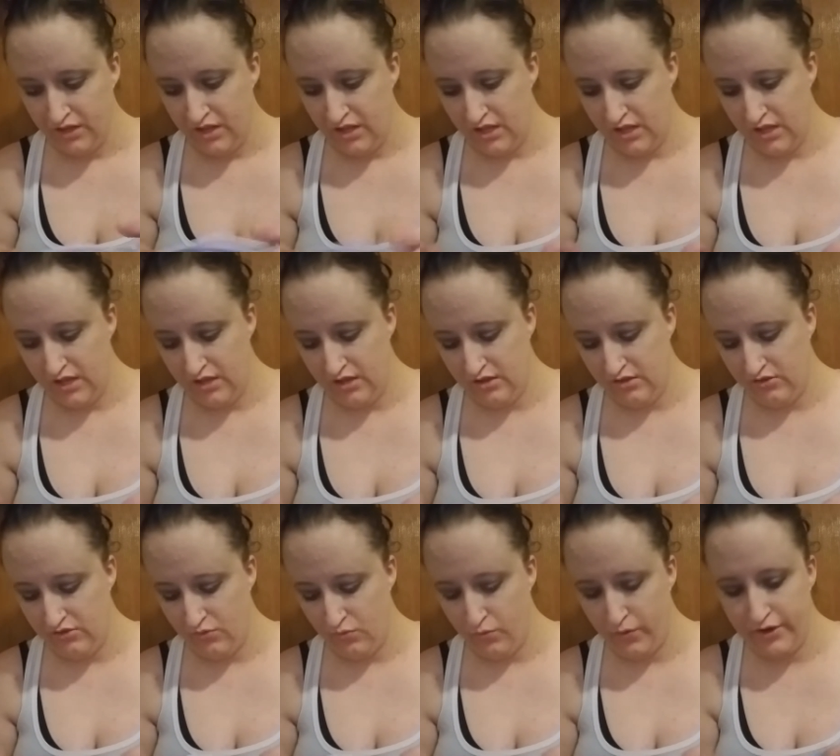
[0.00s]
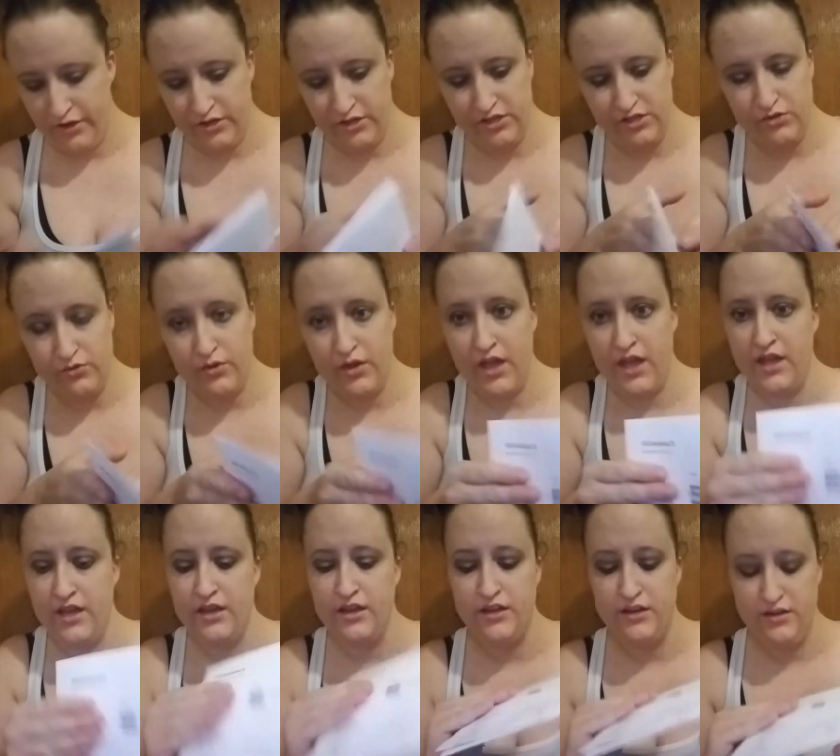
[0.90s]
is where you
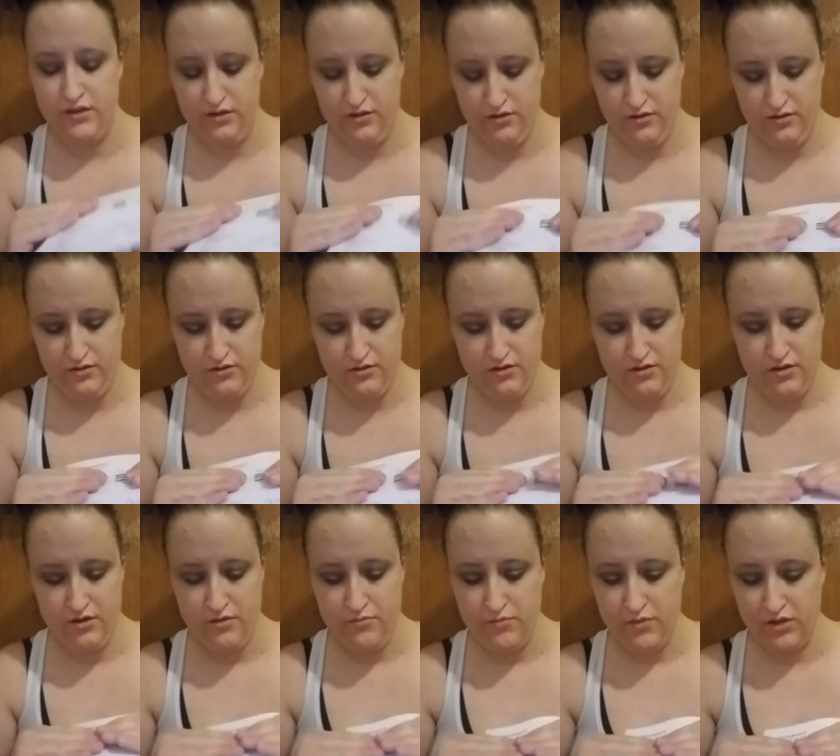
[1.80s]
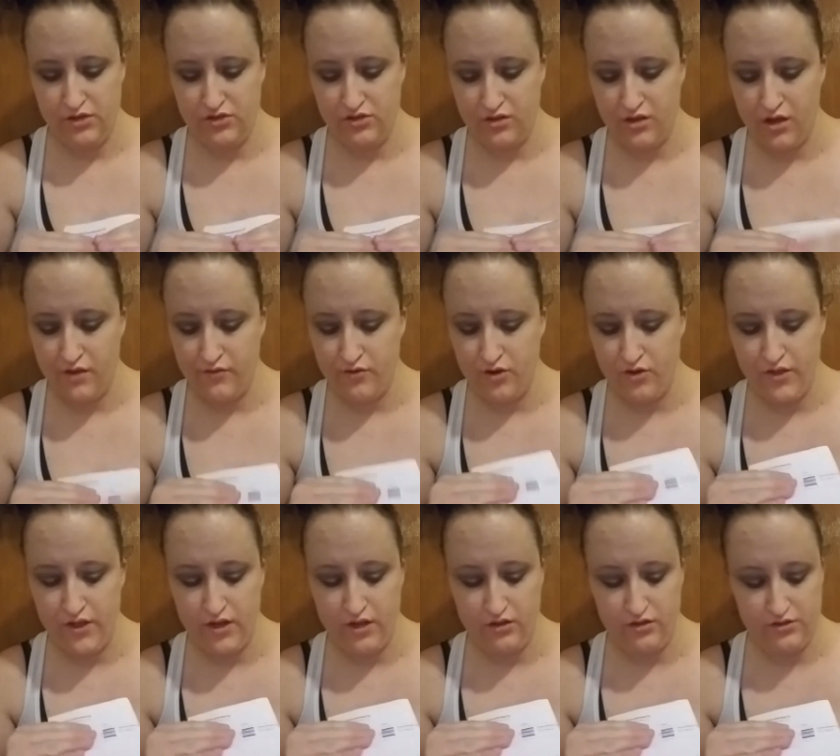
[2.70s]
can, should cover all
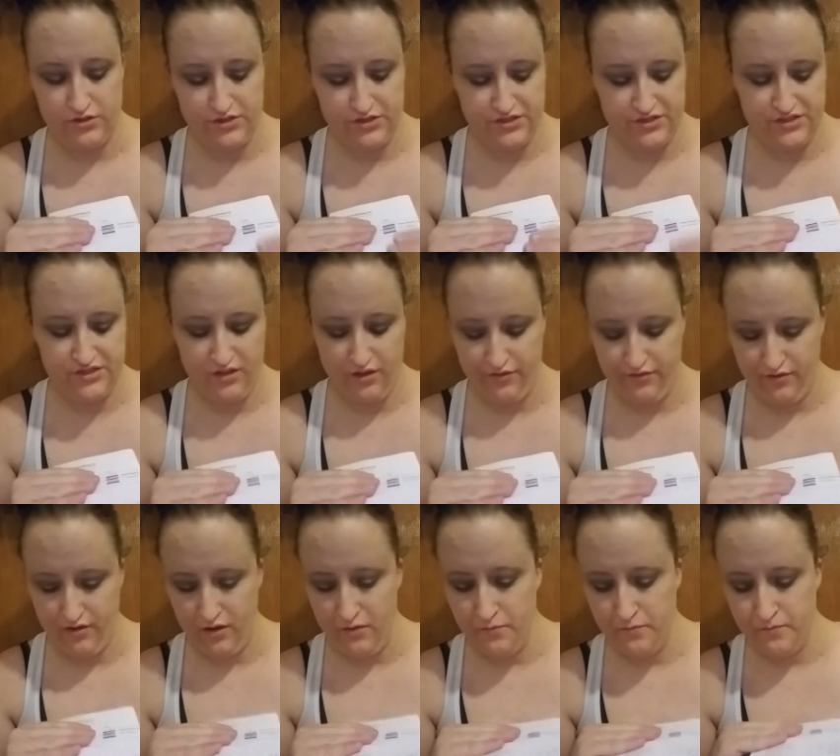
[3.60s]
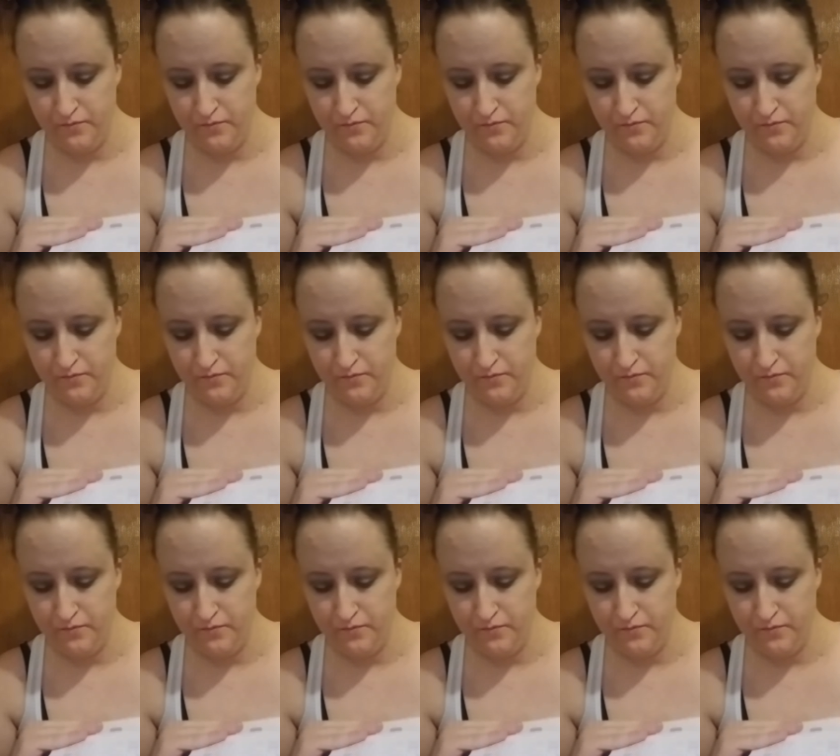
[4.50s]
that other stuff up,